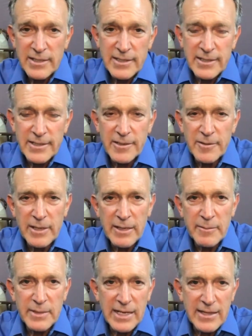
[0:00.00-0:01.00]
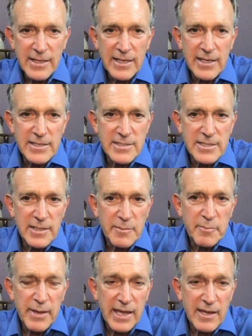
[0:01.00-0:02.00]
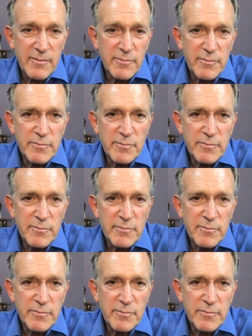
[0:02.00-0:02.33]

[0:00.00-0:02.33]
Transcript: you know I mean I think it's going to pay